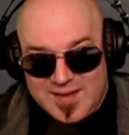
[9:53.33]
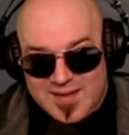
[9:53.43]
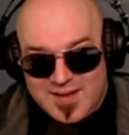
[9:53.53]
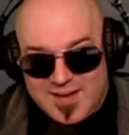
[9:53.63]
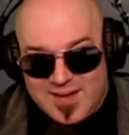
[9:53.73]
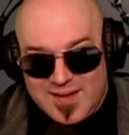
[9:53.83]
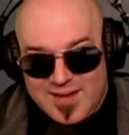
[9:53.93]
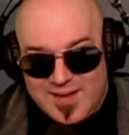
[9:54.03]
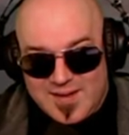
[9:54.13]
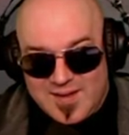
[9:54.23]

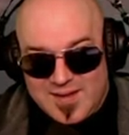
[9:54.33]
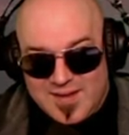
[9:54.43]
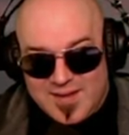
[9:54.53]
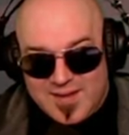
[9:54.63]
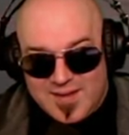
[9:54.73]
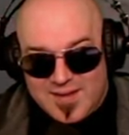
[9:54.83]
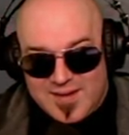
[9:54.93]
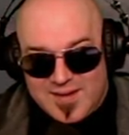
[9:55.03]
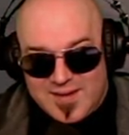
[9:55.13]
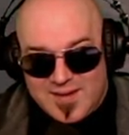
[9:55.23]

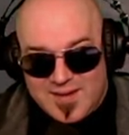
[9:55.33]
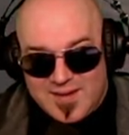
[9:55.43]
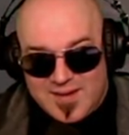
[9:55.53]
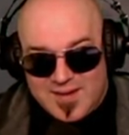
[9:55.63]
(silence)